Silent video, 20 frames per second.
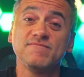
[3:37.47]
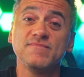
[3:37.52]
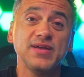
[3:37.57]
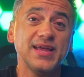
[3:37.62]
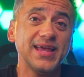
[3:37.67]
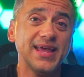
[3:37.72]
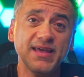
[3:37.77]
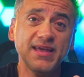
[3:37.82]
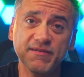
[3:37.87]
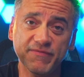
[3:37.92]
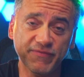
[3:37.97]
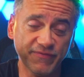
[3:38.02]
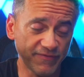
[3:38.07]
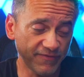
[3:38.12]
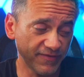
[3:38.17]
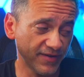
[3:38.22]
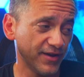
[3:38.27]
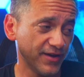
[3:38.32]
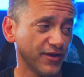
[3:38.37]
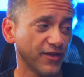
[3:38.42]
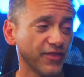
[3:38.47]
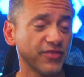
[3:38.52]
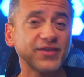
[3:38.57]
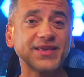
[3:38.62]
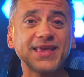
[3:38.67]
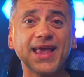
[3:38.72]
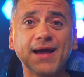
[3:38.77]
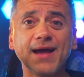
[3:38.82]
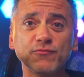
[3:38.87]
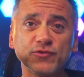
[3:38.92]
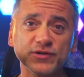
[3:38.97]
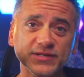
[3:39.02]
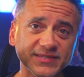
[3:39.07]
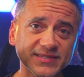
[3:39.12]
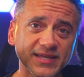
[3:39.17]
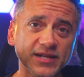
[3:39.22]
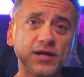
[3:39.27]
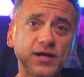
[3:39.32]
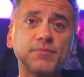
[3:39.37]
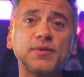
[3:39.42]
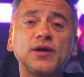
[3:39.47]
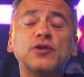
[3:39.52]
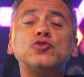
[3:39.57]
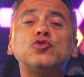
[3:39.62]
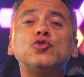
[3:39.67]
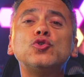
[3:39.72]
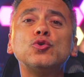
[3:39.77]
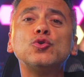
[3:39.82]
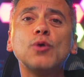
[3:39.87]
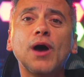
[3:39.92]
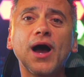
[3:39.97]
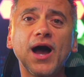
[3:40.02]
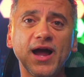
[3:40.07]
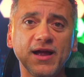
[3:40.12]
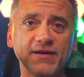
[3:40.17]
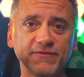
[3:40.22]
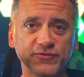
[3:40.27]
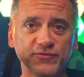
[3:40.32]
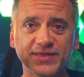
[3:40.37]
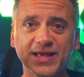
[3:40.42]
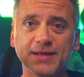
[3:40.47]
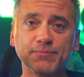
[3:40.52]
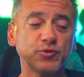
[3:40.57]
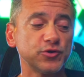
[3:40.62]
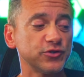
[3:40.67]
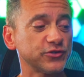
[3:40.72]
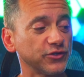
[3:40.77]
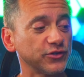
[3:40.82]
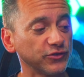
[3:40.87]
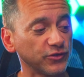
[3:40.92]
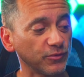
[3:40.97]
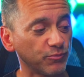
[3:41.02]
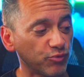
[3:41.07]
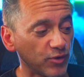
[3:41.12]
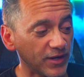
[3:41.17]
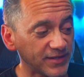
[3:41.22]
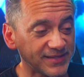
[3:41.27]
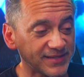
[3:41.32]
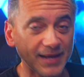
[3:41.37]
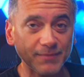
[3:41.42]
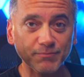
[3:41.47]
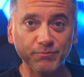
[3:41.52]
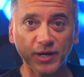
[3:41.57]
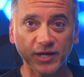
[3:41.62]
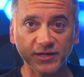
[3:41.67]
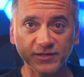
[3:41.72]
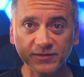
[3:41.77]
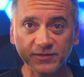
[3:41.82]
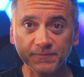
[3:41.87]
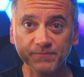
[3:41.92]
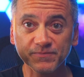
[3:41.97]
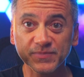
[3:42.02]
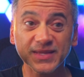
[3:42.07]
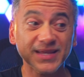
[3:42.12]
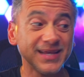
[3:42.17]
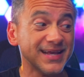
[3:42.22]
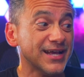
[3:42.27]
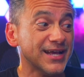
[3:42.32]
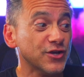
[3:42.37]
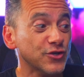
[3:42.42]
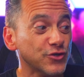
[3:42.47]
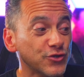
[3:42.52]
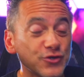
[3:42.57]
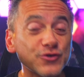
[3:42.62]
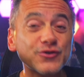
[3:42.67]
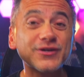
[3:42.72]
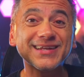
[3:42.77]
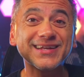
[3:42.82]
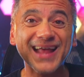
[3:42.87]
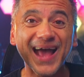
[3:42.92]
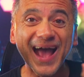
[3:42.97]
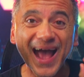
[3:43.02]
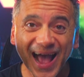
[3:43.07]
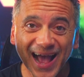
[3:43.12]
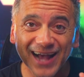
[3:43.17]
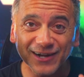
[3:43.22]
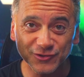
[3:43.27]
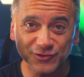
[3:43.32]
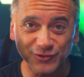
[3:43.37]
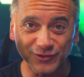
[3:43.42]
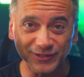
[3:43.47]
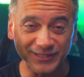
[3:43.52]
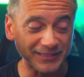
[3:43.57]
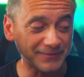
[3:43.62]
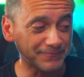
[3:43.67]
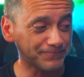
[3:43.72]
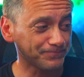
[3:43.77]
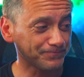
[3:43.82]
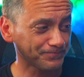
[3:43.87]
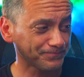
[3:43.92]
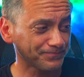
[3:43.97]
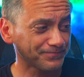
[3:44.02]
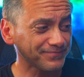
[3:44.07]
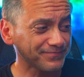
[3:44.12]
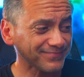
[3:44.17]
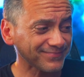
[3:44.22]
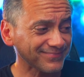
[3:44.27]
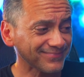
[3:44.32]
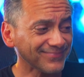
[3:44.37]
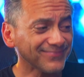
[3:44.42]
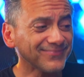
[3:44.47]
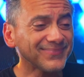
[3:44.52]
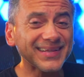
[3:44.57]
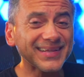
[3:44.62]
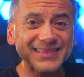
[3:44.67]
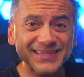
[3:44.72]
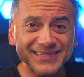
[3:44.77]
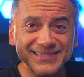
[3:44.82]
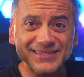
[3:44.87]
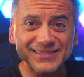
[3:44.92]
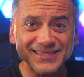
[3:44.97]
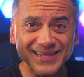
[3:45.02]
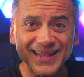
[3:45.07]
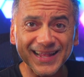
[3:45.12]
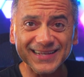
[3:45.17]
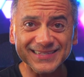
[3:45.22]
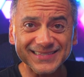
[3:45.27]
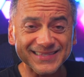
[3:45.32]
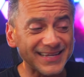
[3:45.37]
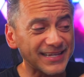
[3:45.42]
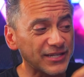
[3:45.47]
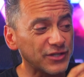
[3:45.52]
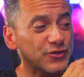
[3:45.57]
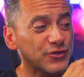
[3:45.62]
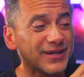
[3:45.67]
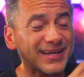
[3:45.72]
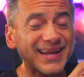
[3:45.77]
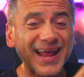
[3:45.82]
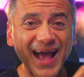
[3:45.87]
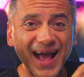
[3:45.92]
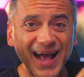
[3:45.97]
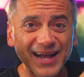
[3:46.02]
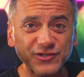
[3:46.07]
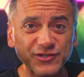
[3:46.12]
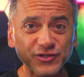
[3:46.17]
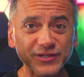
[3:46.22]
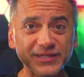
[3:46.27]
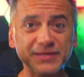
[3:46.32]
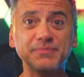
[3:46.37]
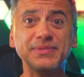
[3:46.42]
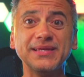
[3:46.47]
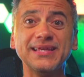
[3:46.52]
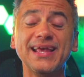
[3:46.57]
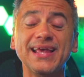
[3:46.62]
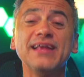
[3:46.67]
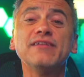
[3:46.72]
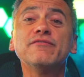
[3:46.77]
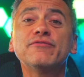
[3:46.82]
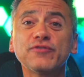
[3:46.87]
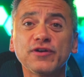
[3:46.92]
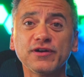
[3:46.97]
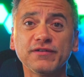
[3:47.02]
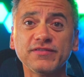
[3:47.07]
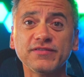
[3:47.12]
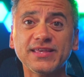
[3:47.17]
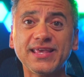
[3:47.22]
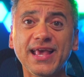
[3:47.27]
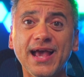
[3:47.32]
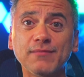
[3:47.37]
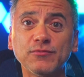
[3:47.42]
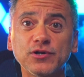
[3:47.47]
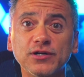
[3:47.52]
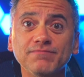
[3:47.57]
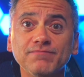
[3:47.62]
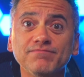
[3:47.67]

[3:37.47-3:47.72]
if the camera is set up too high for that person to press that button, you can actually, this is the nice thing, you can actually be in front of the camera,